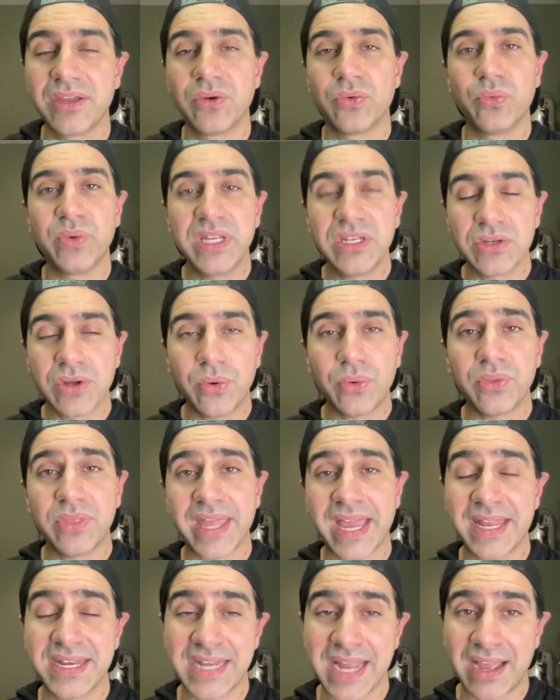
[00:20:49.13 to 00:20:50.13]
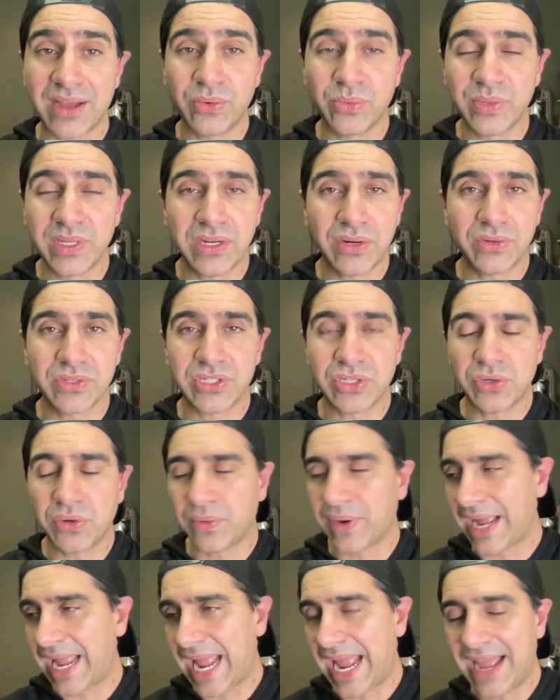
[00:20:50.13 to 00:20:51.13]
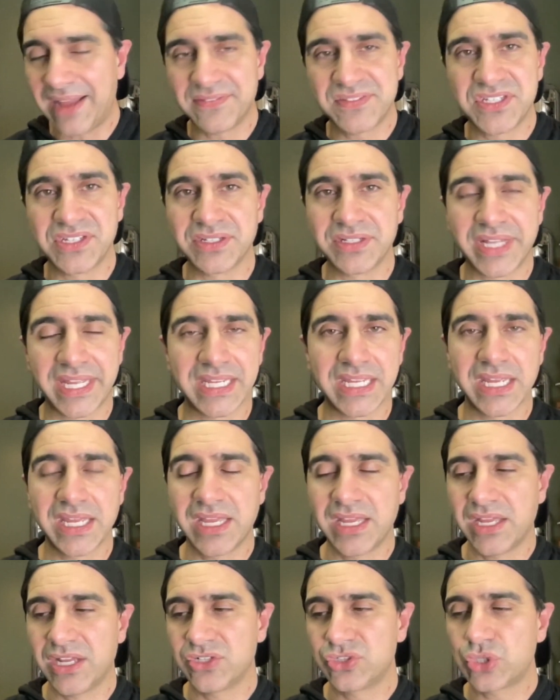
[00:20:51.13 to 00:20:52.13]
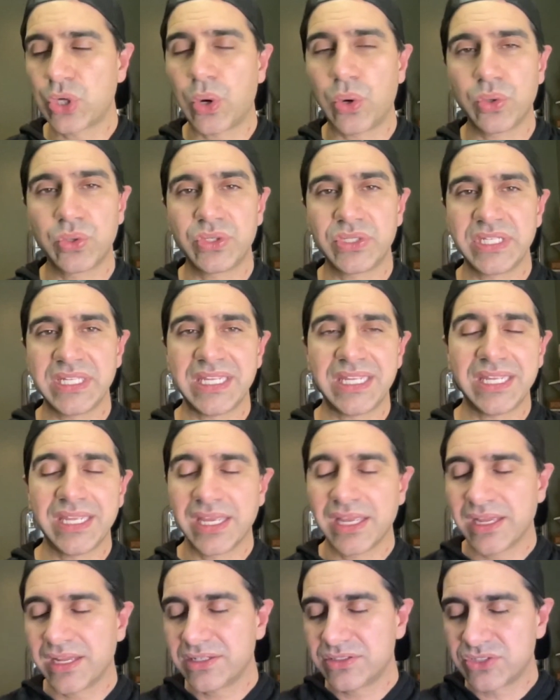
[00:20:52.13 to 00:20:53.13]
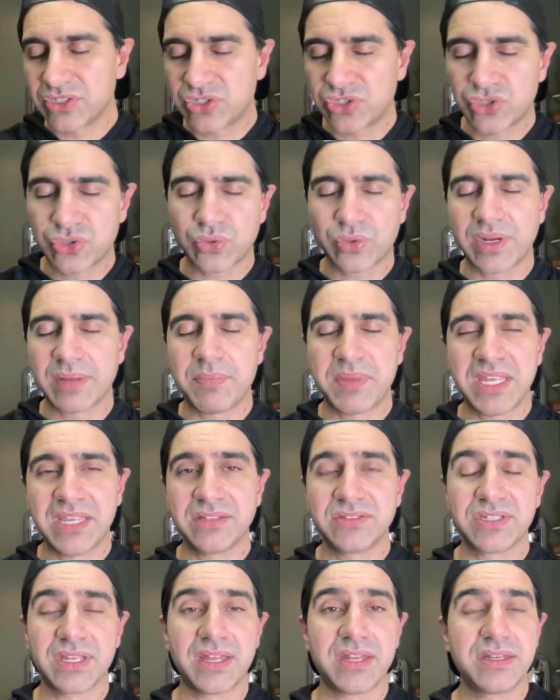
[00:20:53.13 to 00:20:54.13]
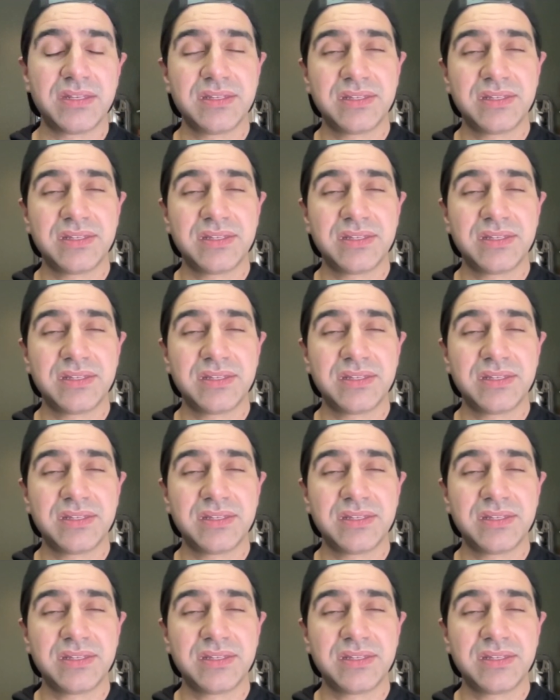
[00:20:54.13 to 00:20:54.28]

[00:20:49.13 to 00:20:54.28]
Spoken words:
We know that now. You don't have to like totally destroy pizza.